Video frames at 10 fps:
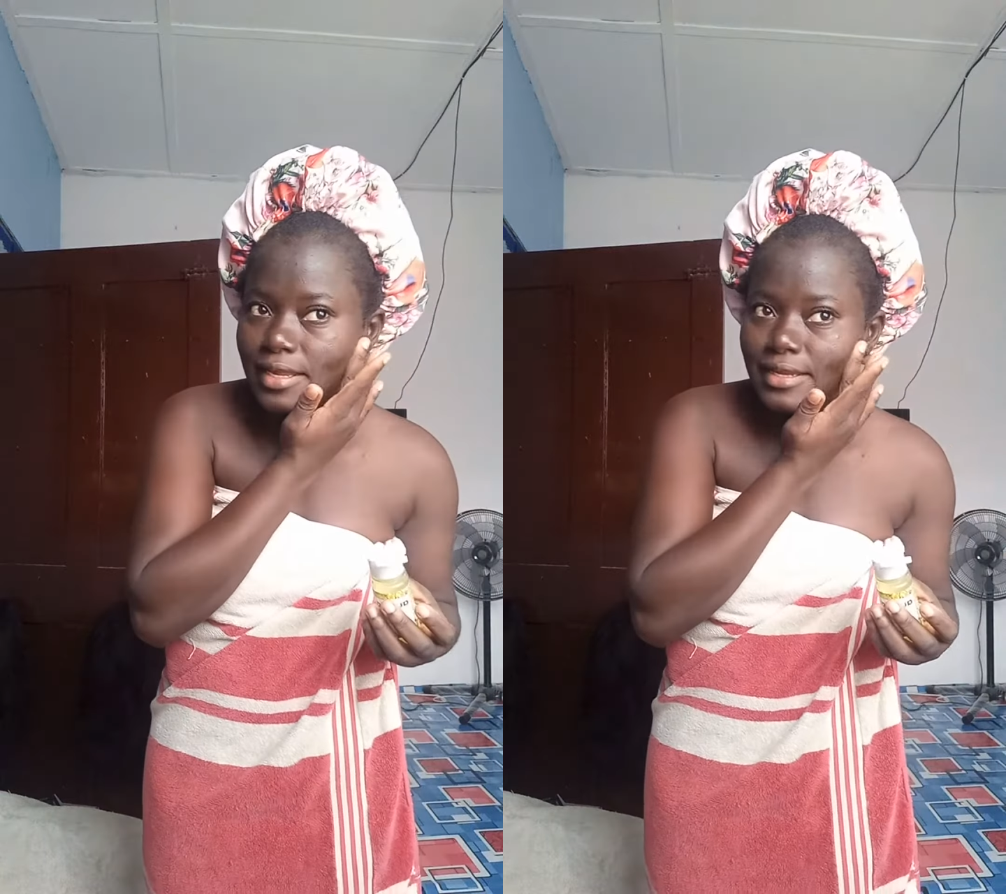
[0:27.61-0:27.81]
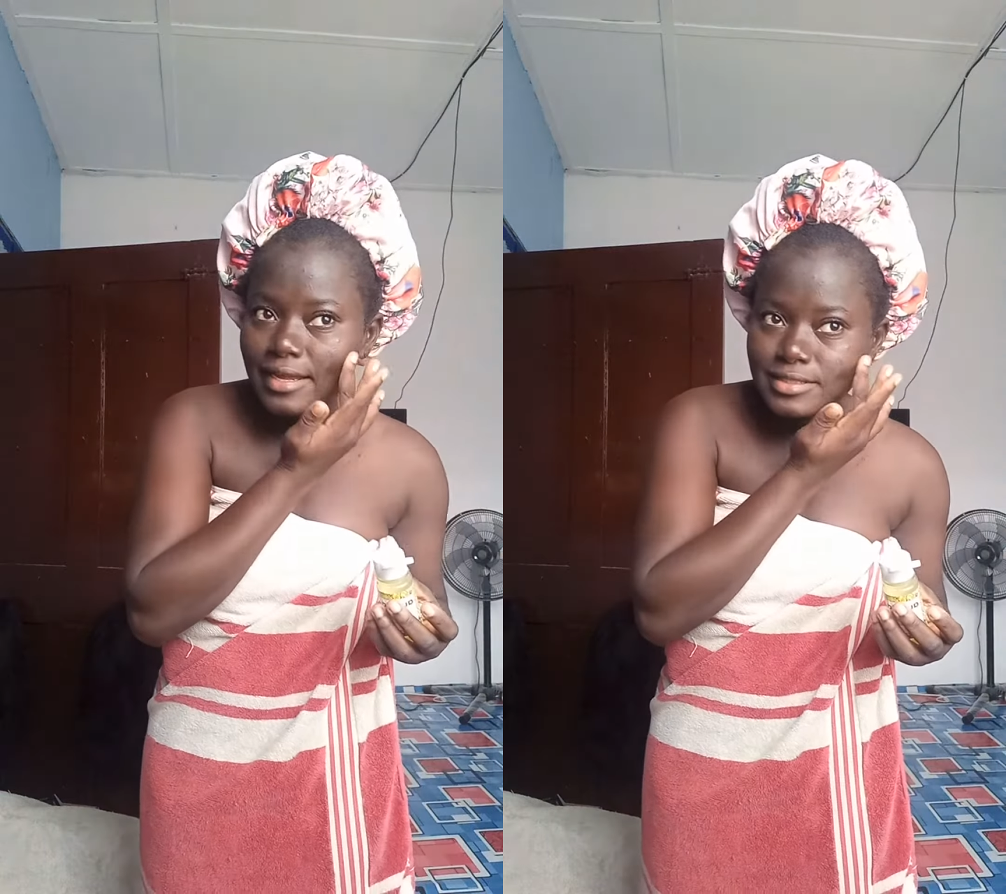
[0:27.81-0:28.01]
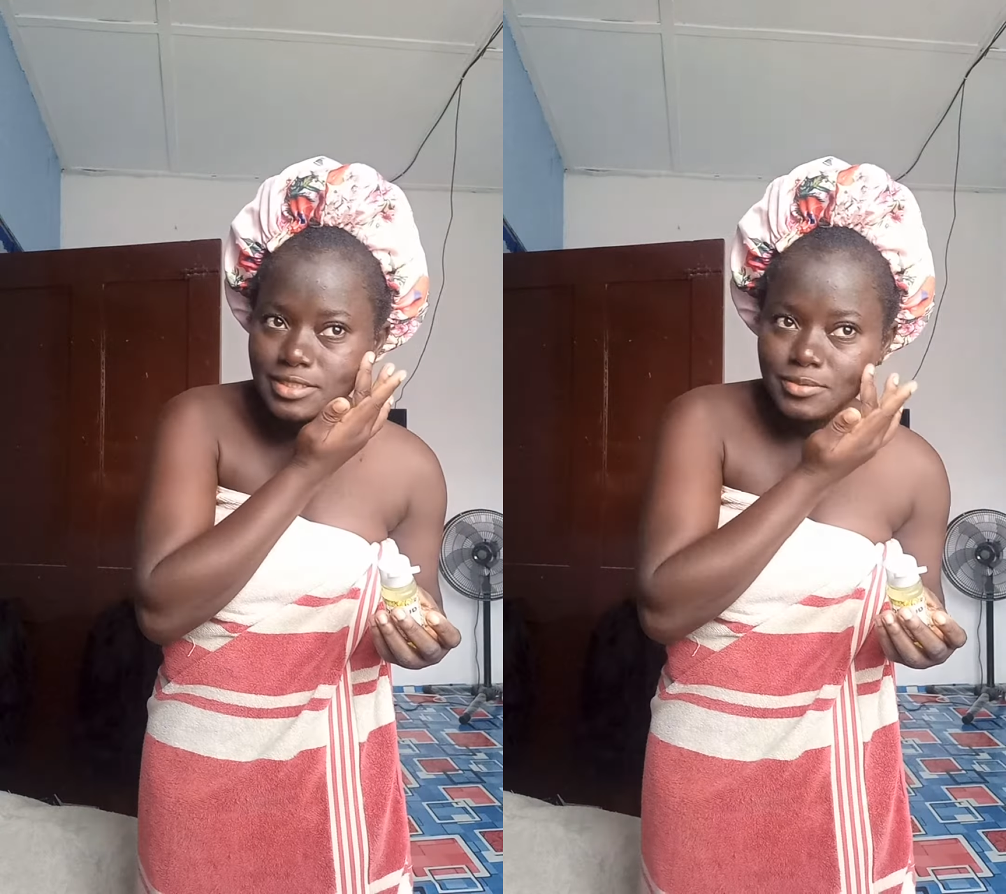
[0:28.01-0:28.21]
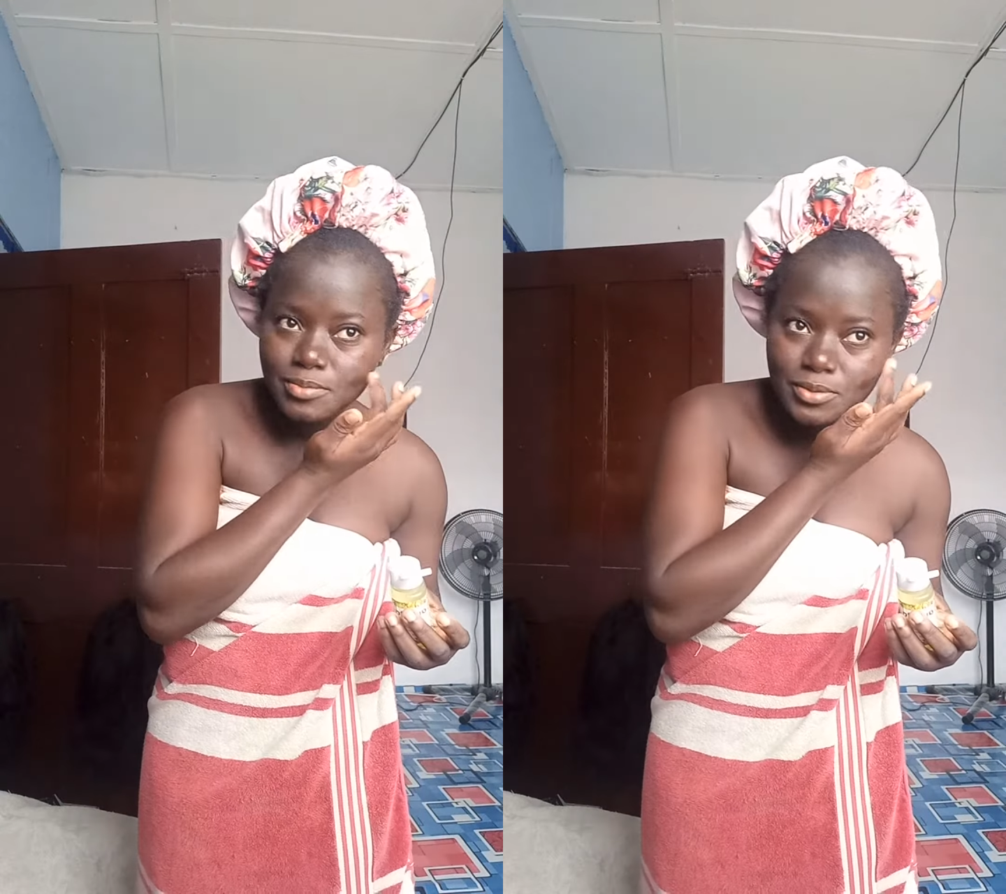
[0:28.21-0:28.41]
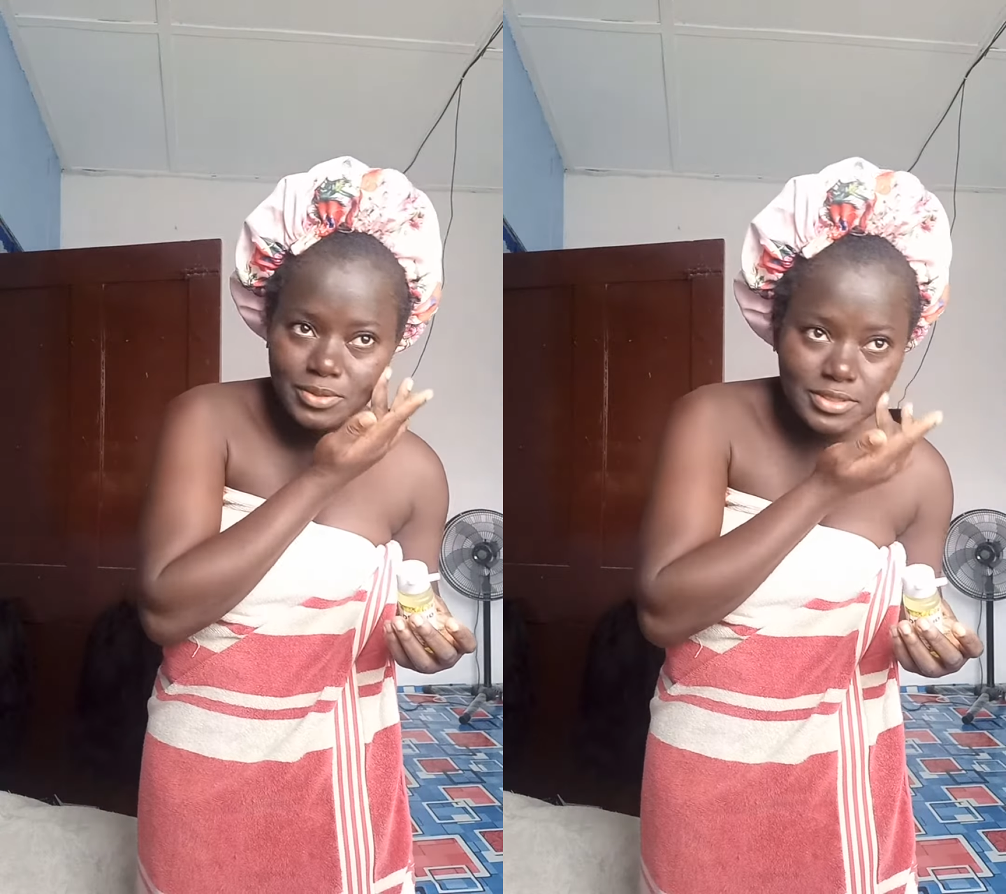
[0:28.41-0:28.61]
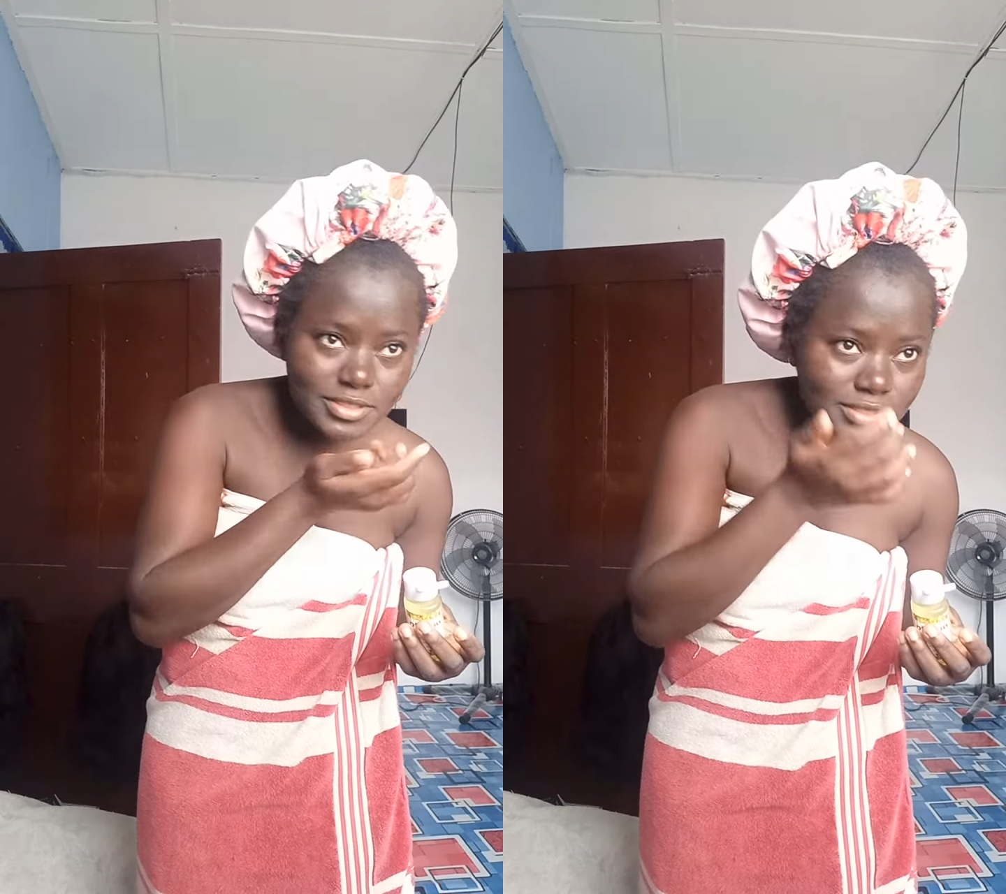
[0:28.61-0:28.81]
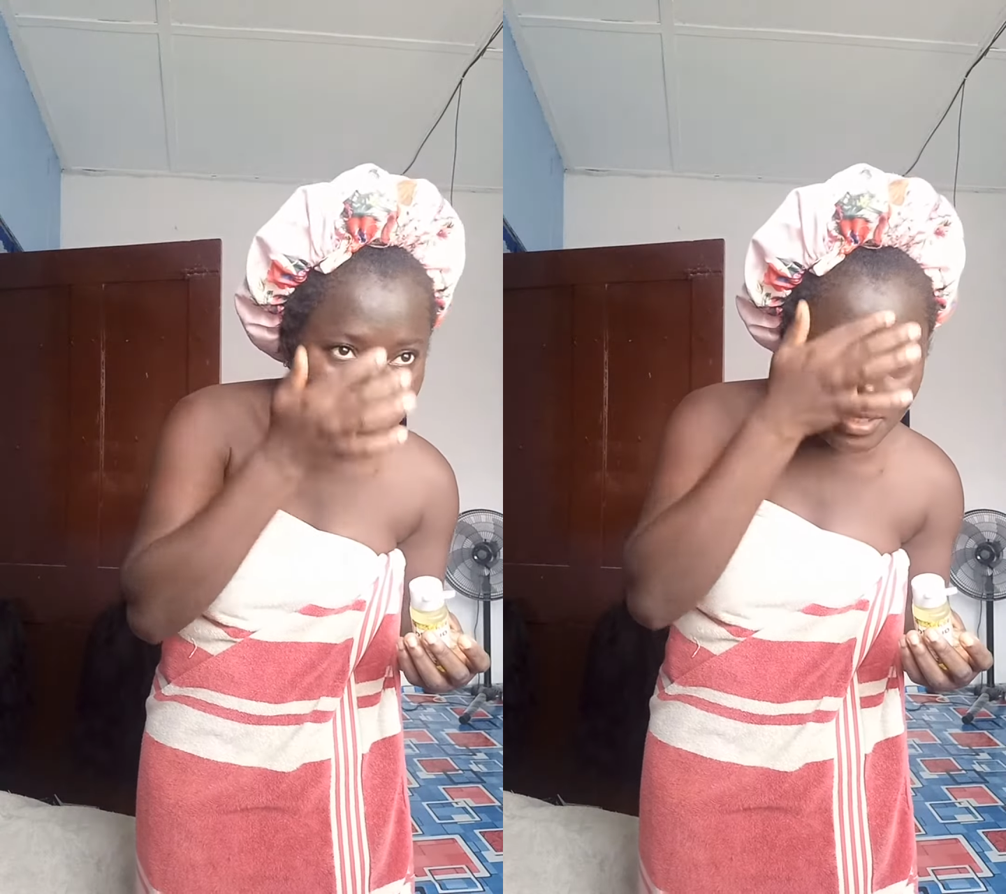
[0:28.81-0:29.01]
dark spots